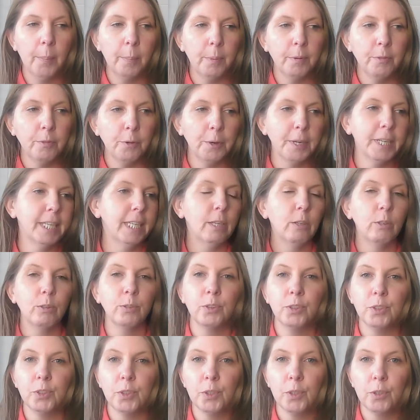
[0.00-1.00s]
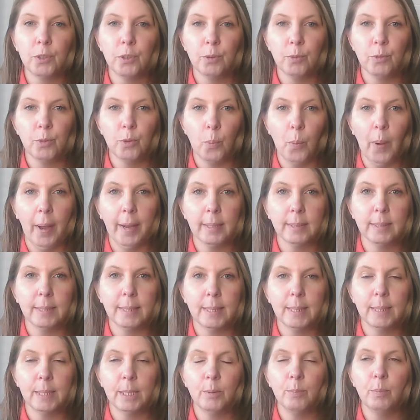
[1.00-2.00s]
Before I get on to the WAG
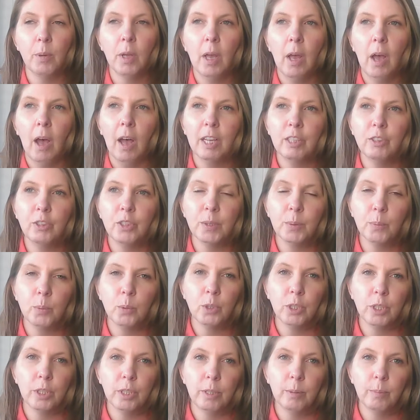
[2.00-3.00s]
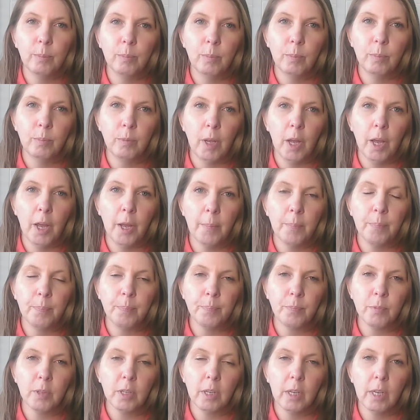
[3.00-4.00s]
system, I just want to
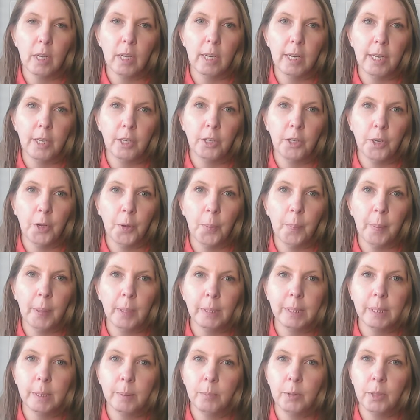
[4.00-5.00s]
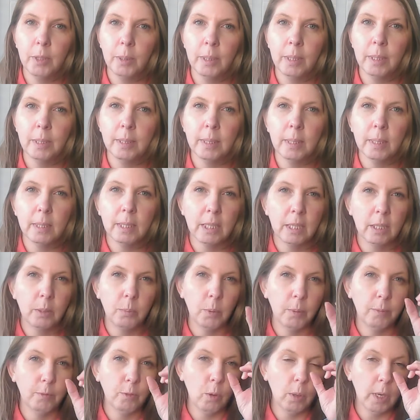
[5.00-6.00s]
let you know about something exciting
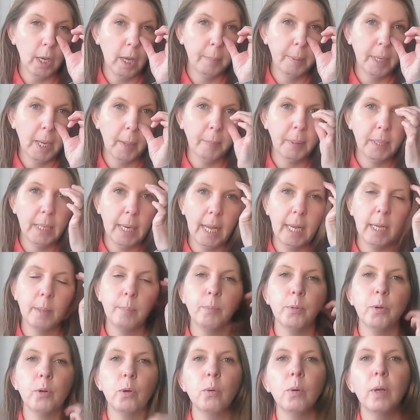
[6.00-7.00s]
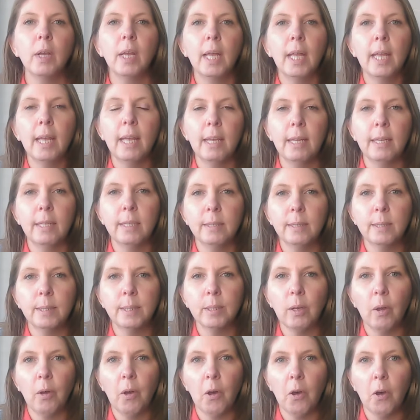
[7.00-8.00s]
that we've got coming up in April.
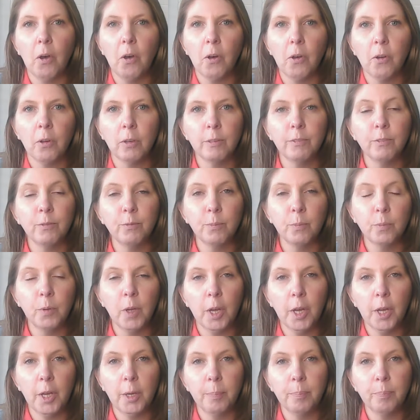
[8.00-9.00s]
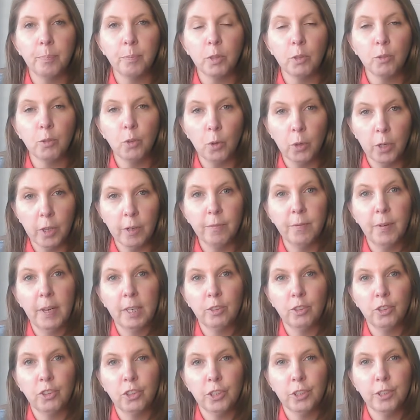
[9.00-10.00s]
It's our dog
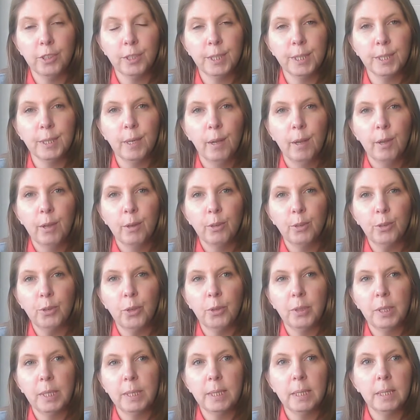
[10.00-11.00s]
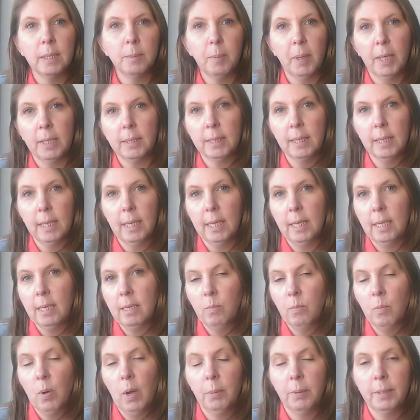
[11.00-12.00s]
adventures. So this is
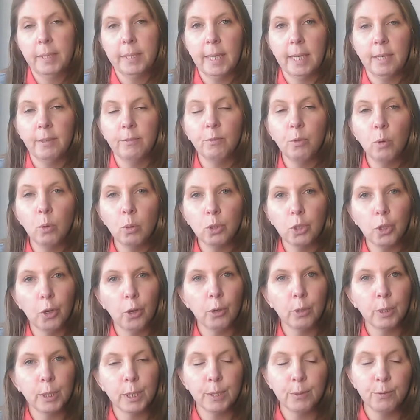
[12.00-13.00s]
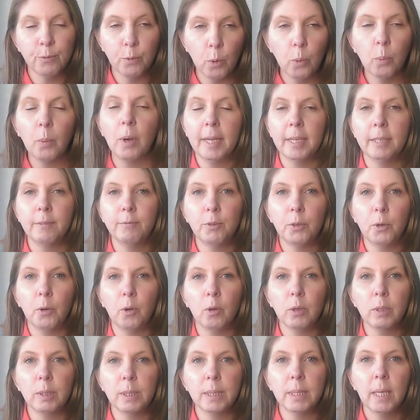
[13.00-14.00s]
basically where we take four dogs, four WAG
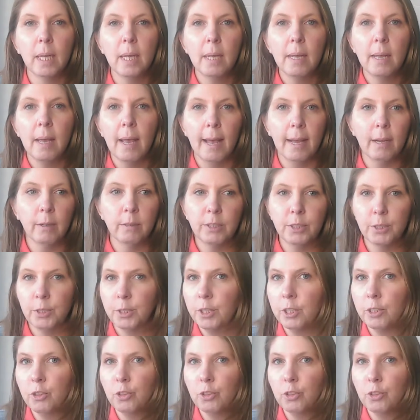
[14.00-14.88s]
dogs, out into the